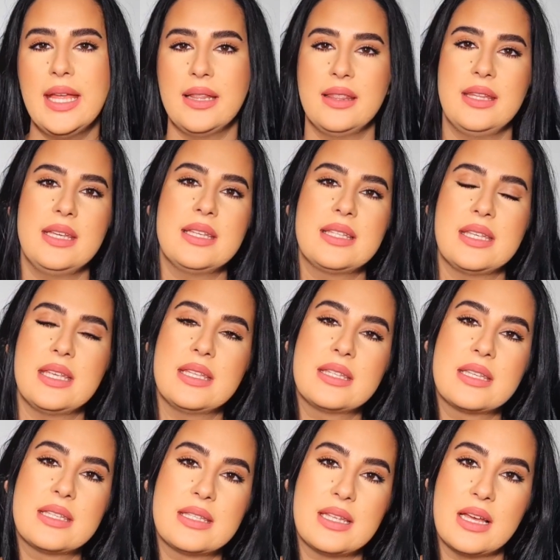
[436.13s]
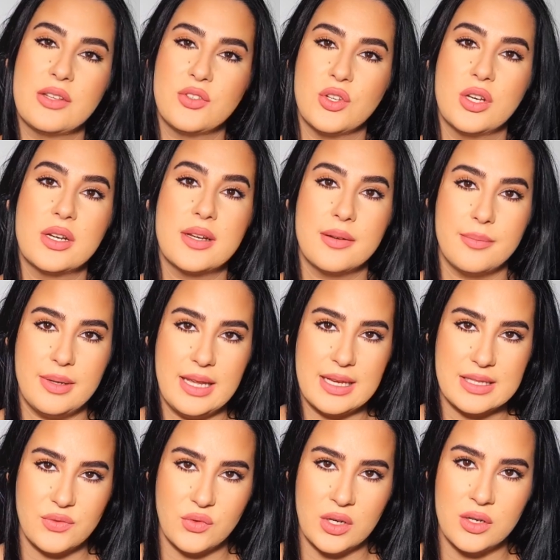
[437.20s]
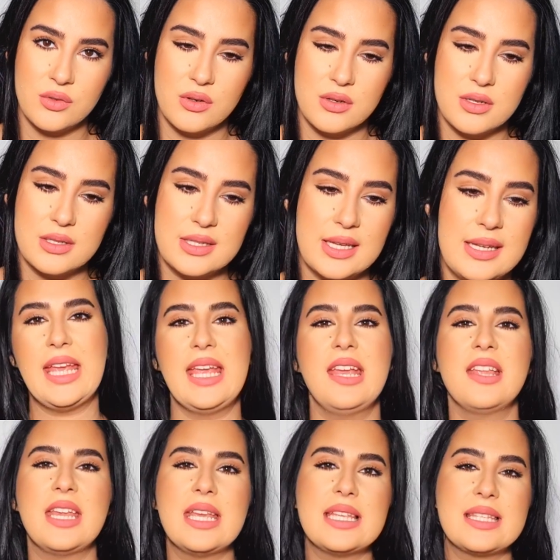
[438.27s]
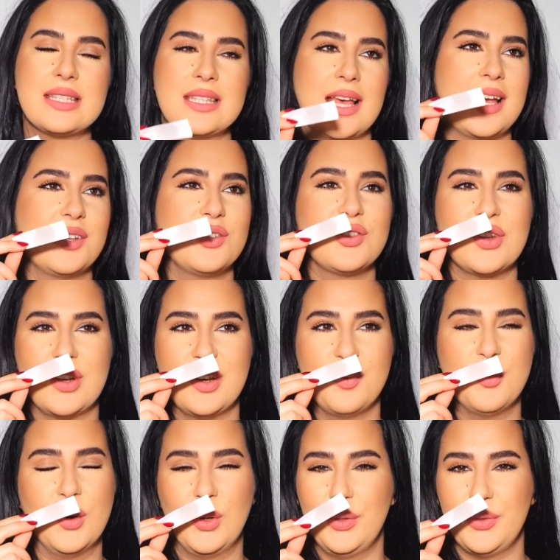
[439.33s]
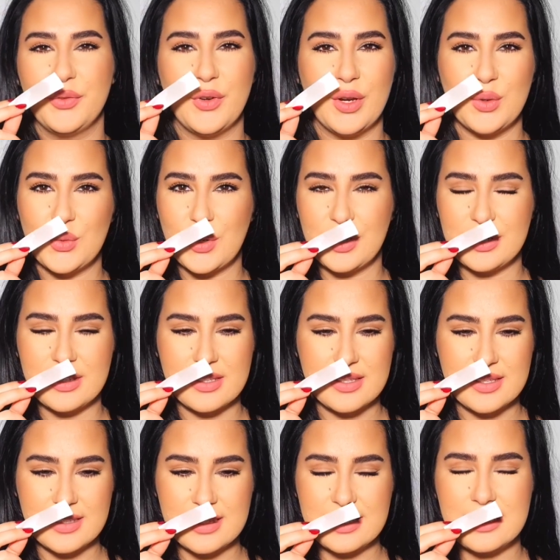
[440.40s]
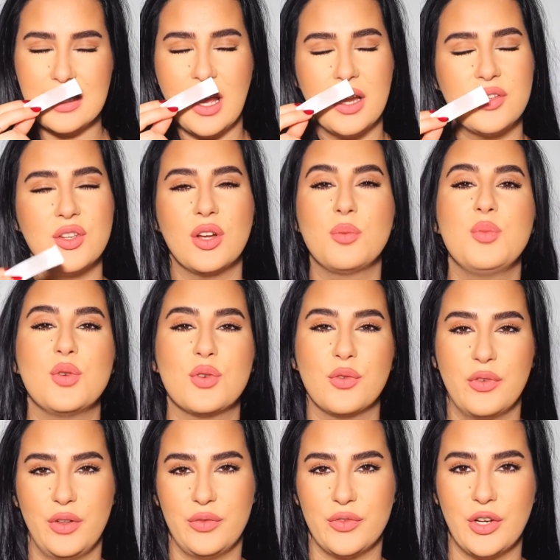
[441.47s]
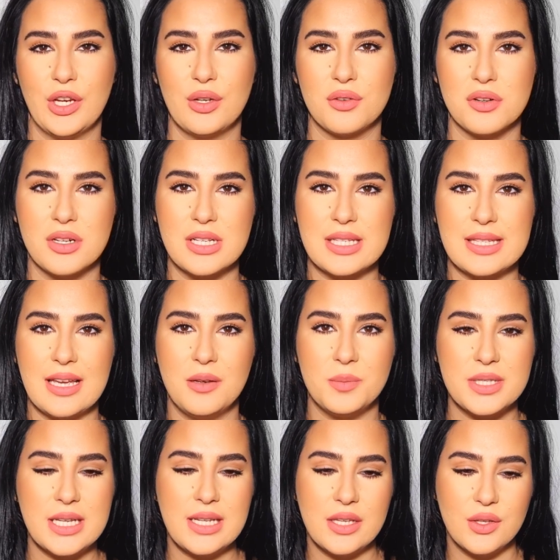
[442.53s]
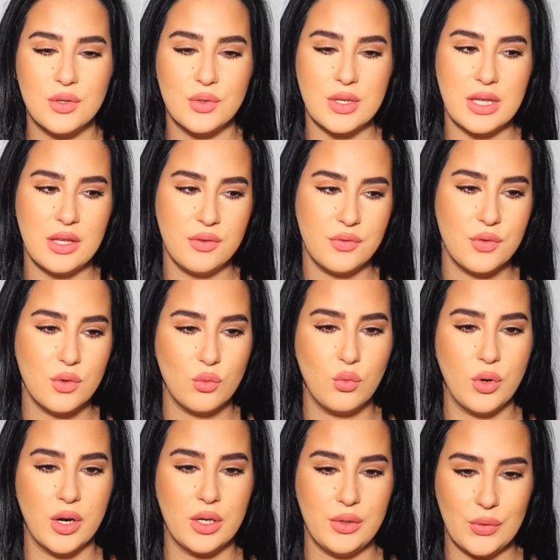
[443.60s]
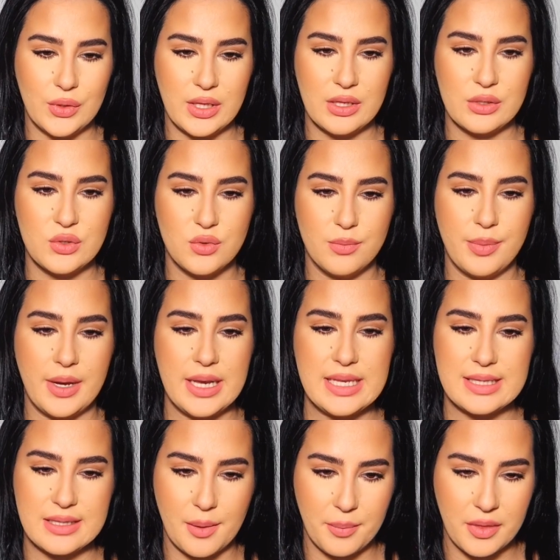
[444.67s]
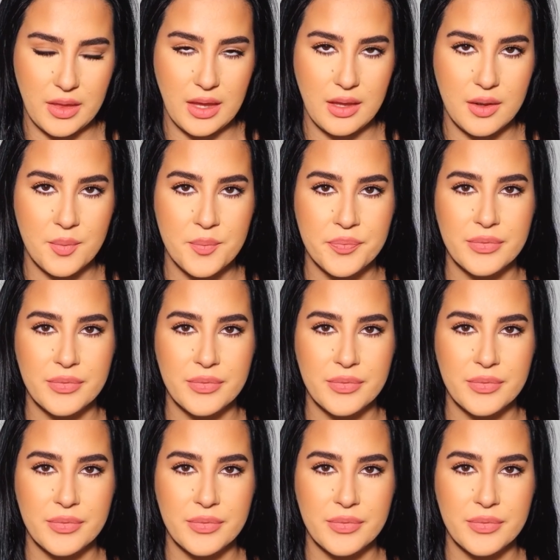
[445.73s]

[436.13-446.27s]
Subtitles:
this is such a complex fragrance. It is such a bold fragrance, such a beautiful fragrance. I'm telling you, if you were looking to buy something